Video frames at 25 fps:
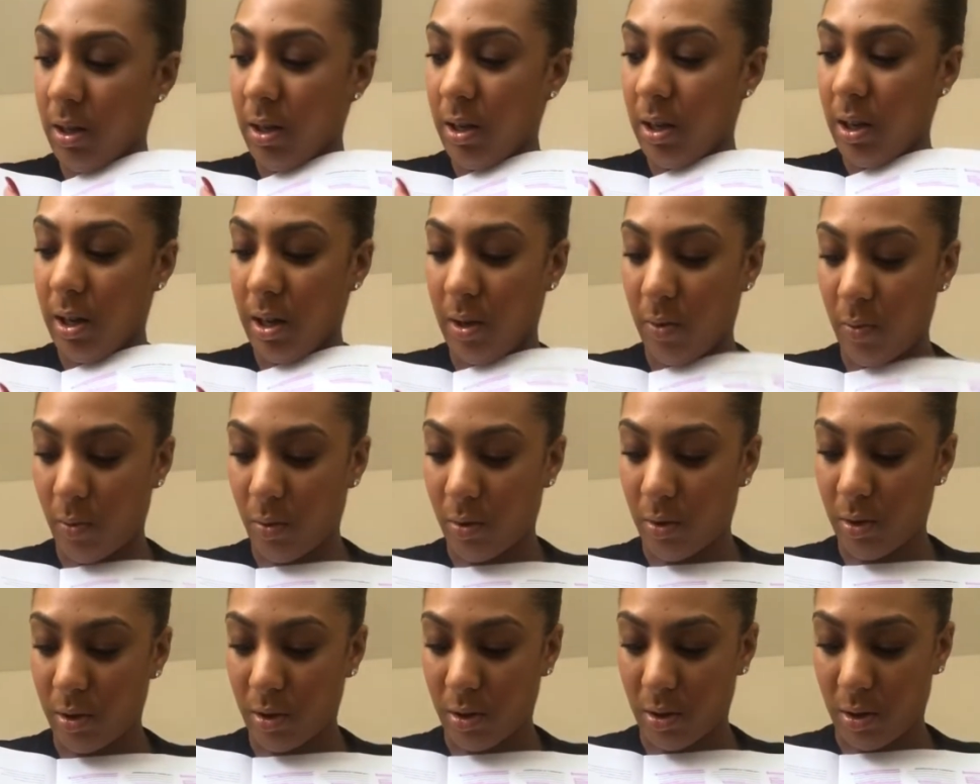it
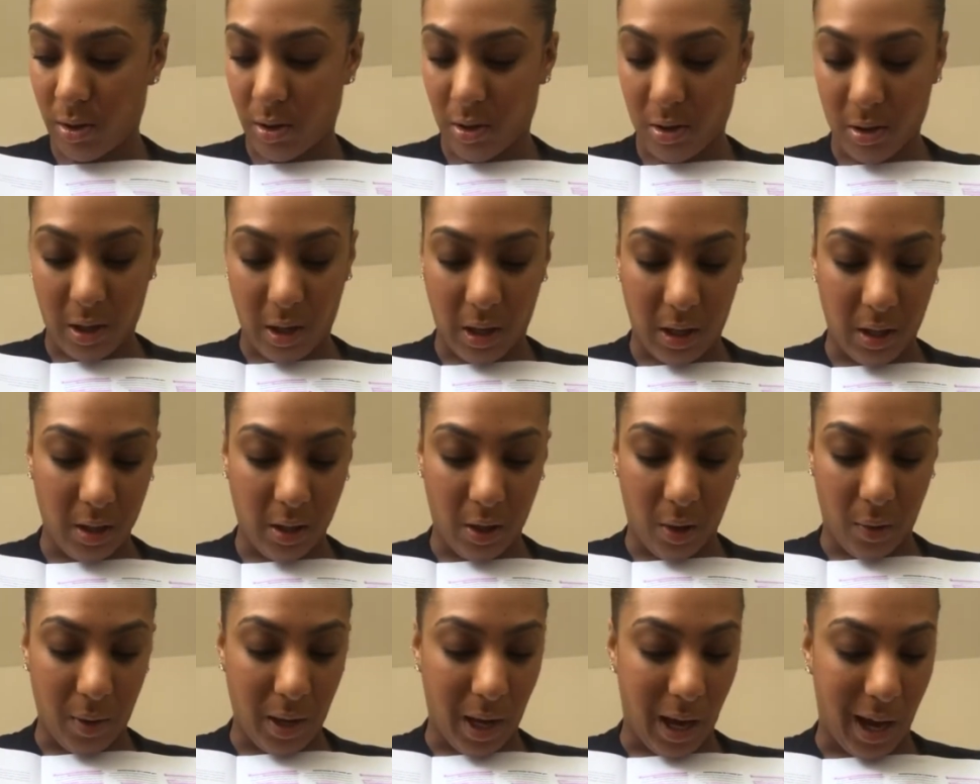was, it
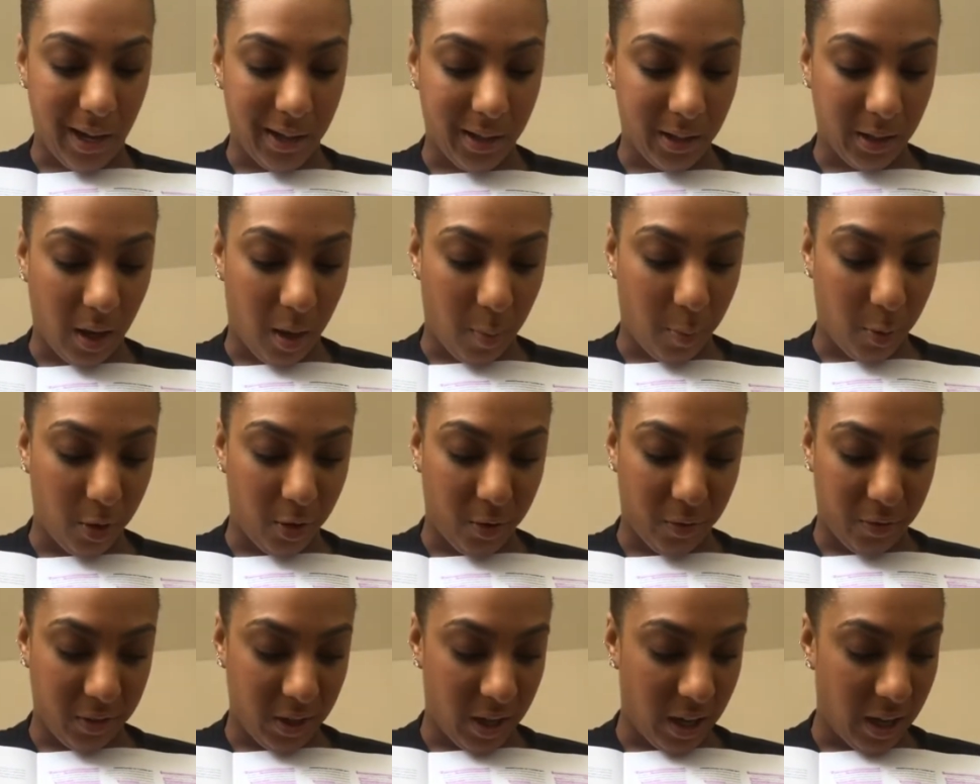had a couple
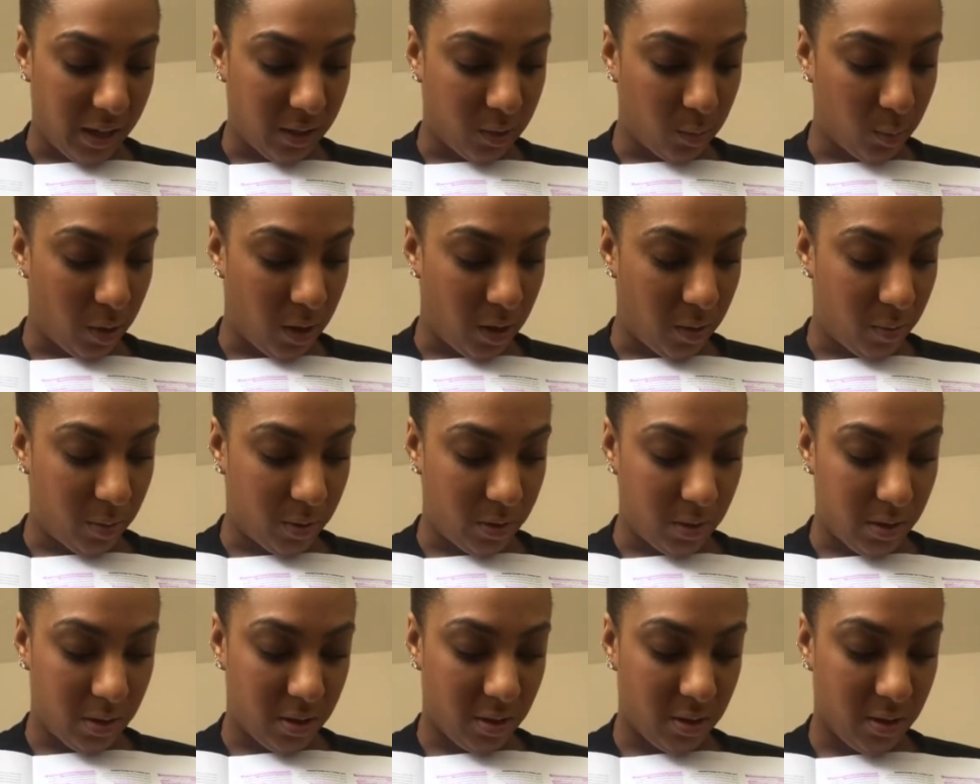of years where it
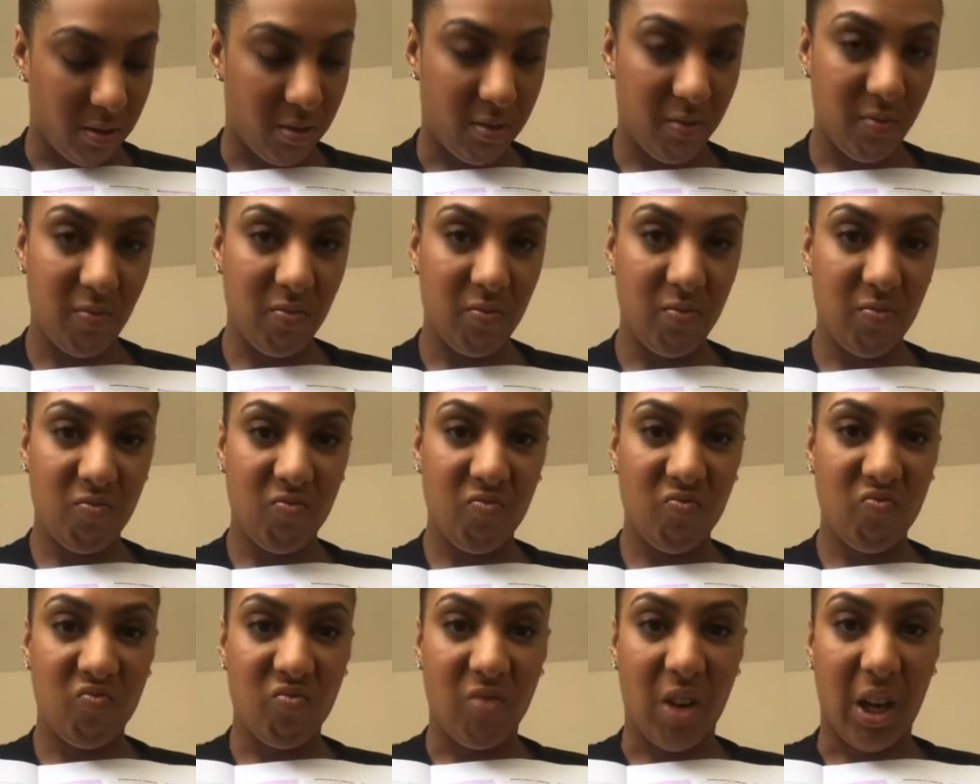was,
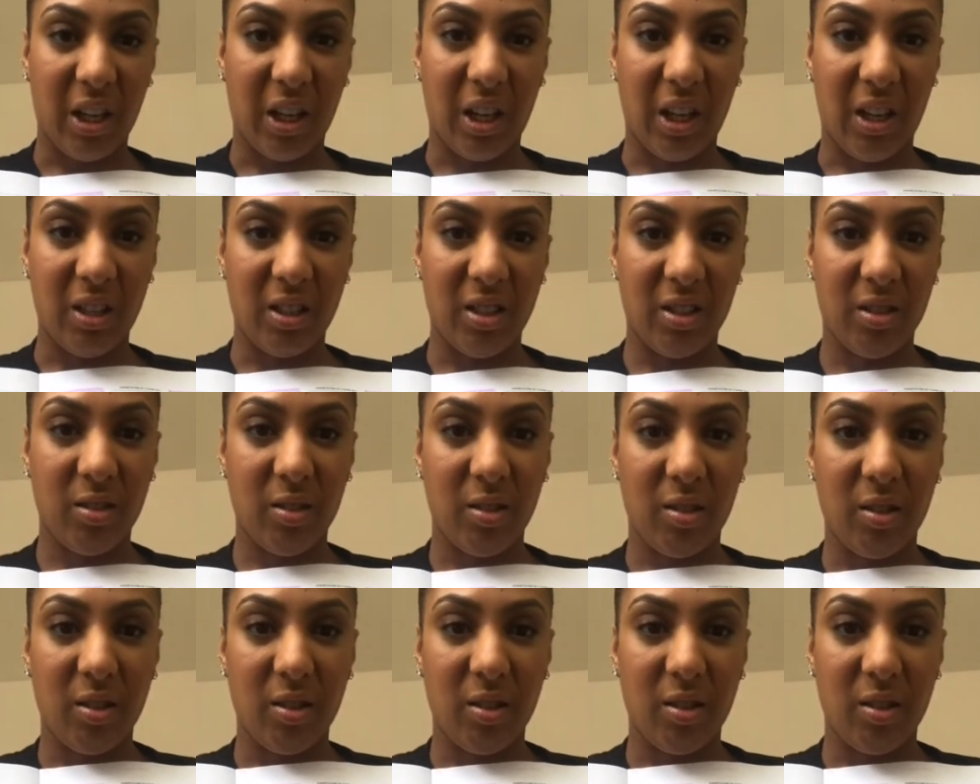I guess,